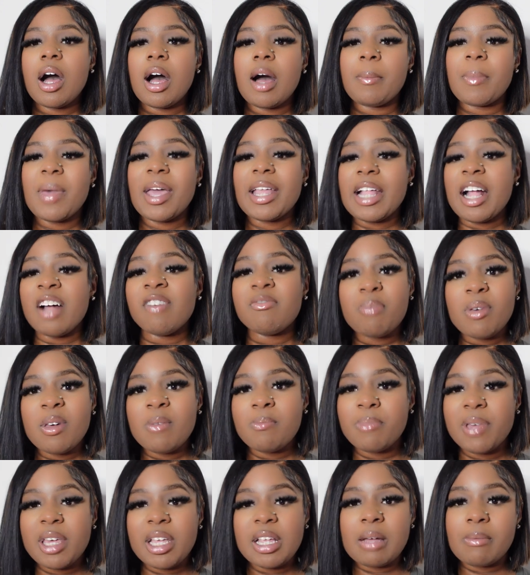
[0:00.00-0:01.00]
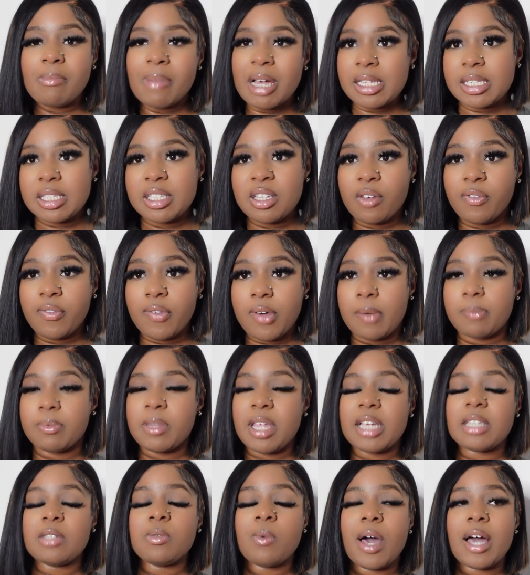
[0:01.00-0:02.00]
Um, and I've been beating myself up.
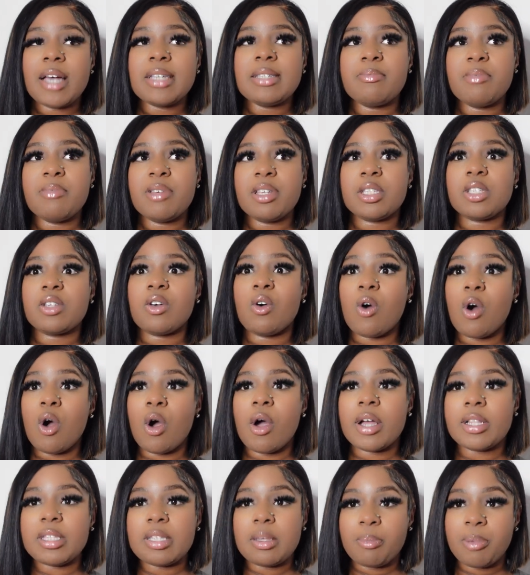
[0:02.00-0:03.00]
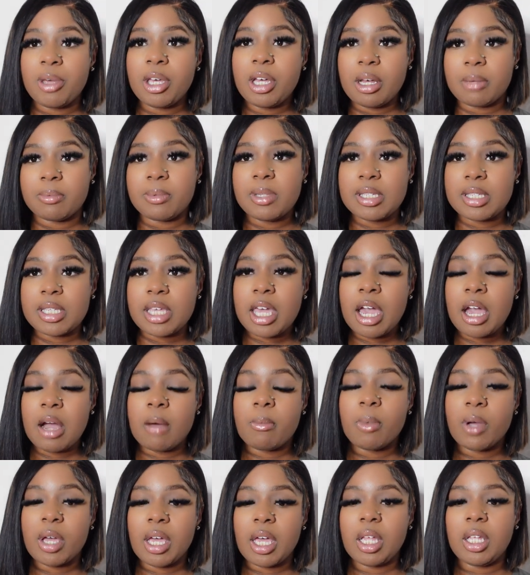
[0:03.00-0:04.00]
That's why it's been so hard to pick up this
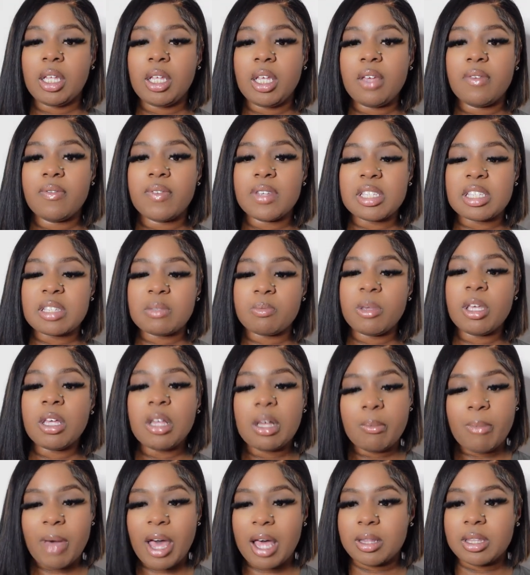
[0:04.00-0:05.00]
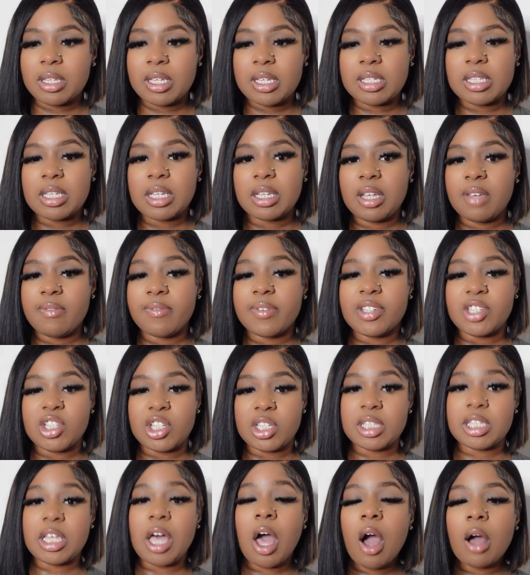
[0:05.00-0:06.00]
camera and even speak about this and even
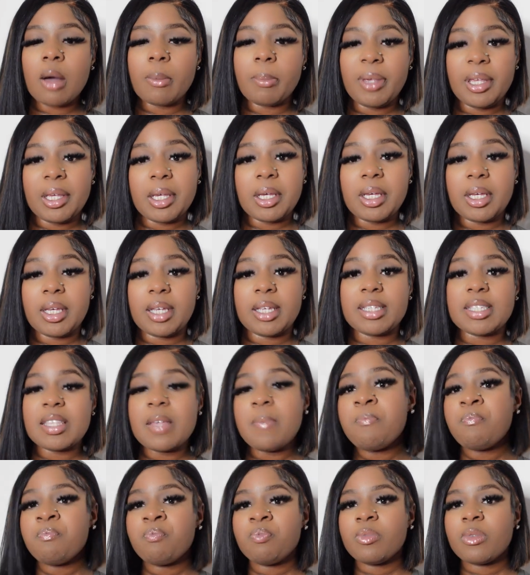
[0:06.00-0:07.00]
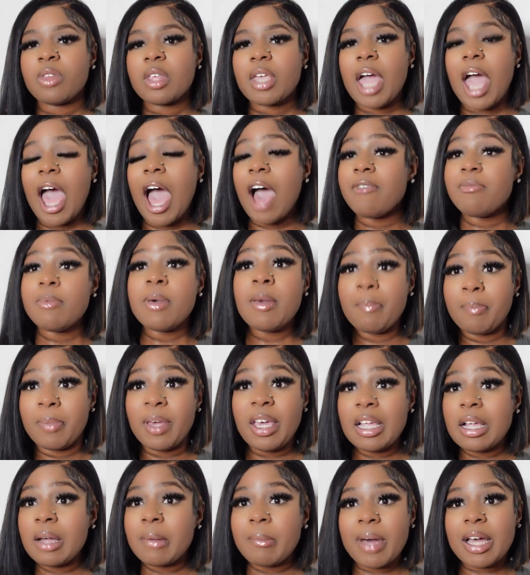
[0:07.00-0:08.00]
just talk because I've been
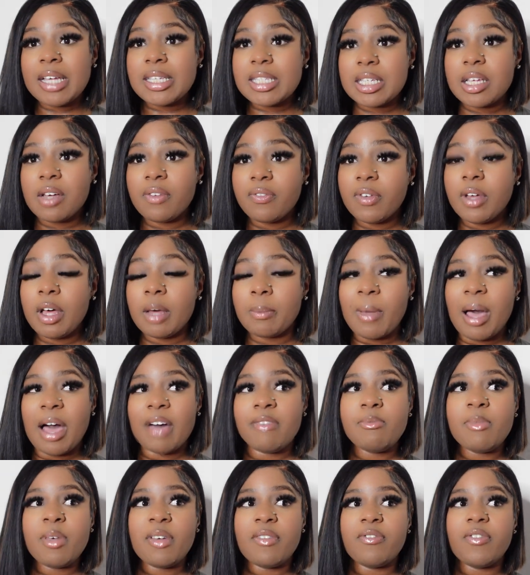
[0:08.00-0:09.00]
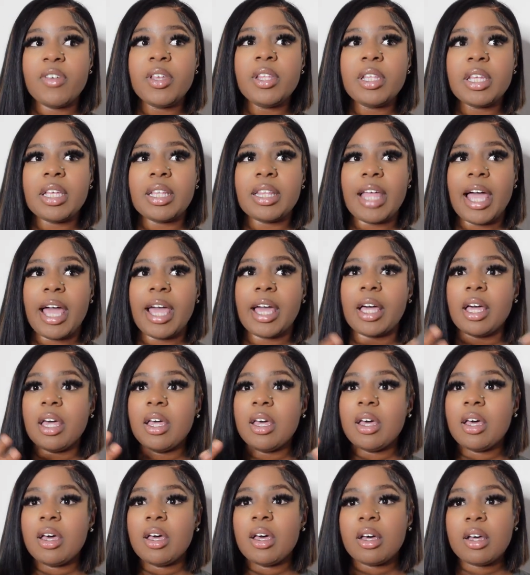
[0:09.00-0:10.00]
beating myself up. I've been feeling like,
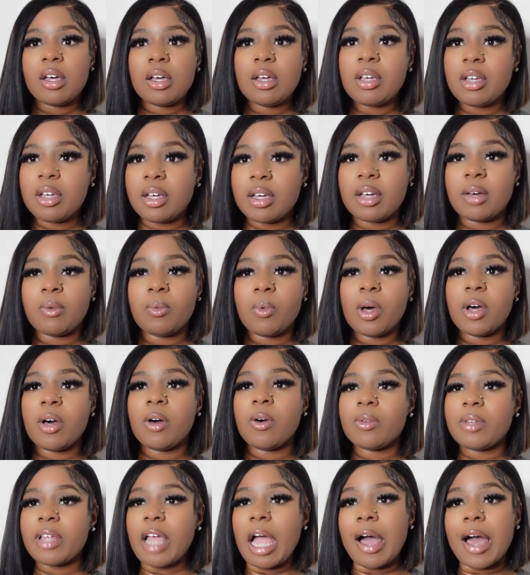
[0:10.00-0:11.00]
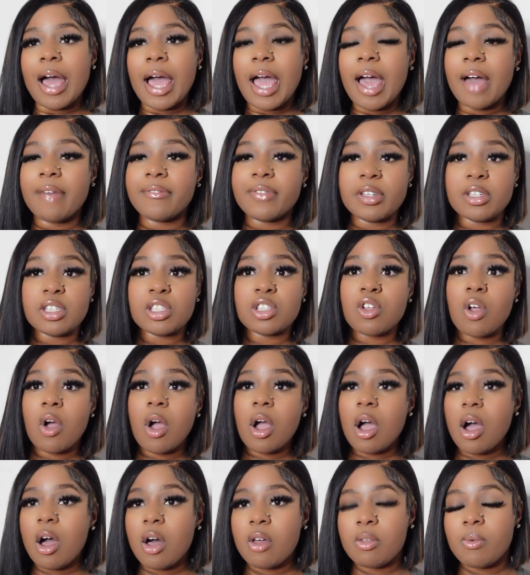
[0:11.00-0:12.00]
huh, well, now I have to
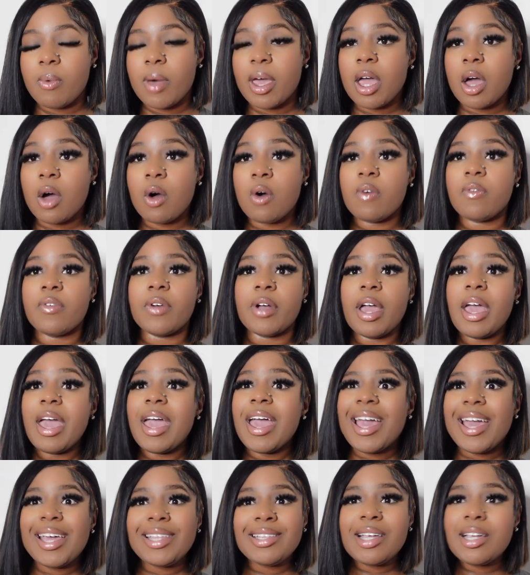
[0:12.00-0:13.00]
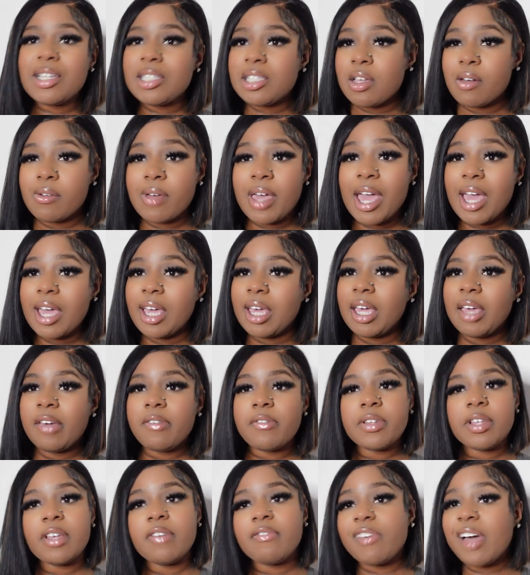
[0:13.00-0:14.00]
start all the way over. And that's okay.
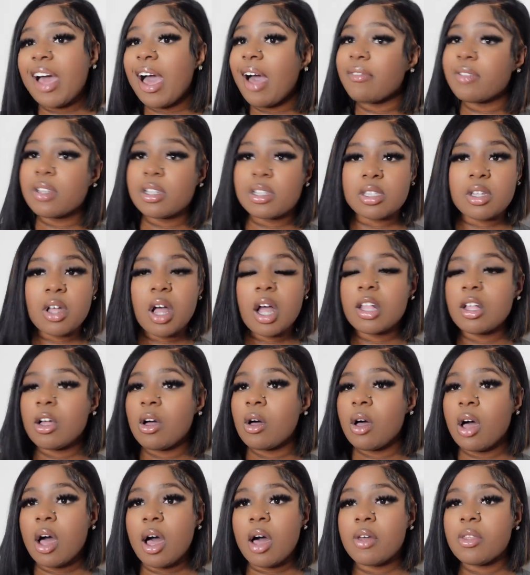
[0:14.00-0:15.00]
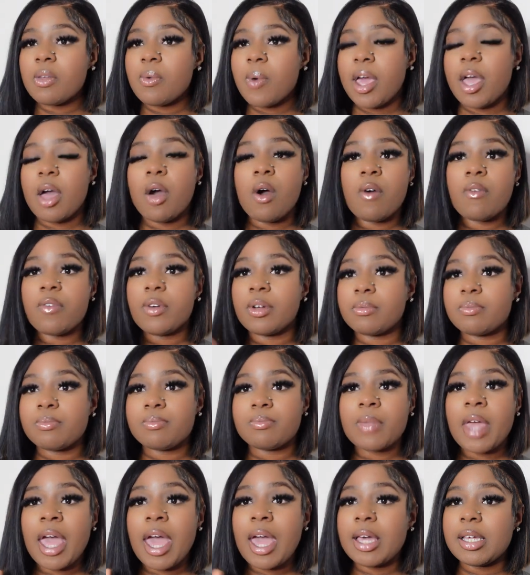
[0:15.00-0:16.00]
Even if I have to start all, all the way over,
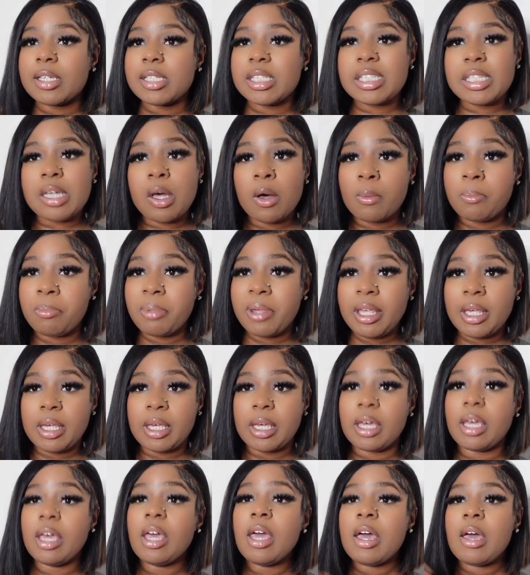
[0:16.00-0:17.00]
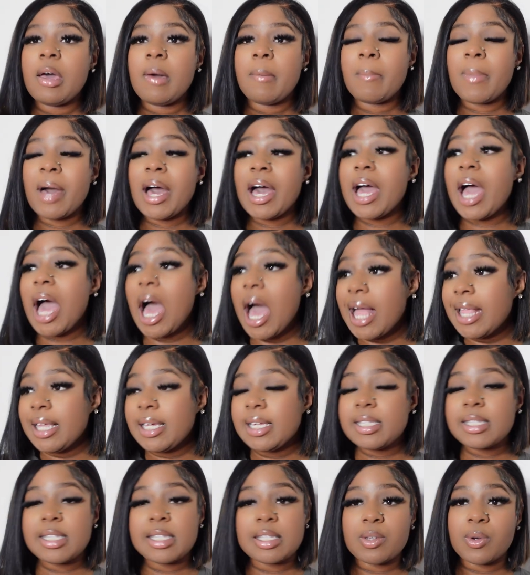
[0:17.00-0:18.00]
hey, so be it. My
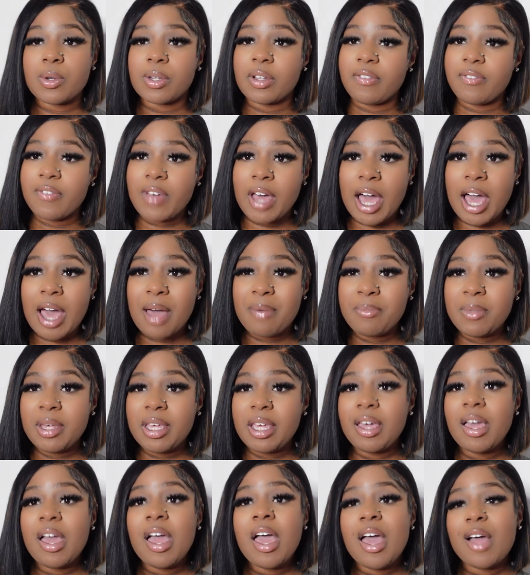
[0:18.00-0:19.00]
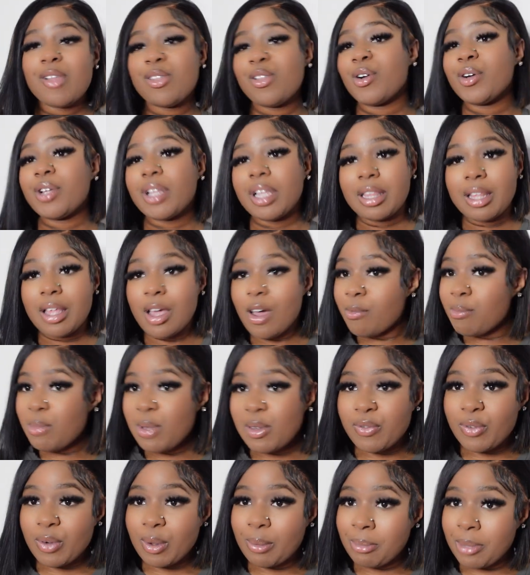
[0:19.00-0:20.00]
audience is going to find me and they're going to love me
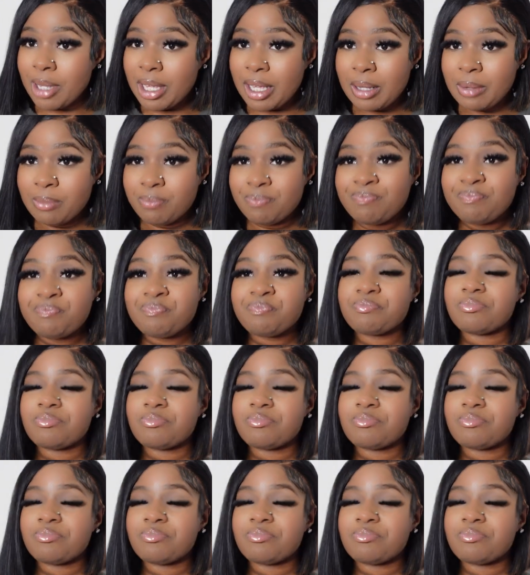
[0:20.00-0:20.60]
for me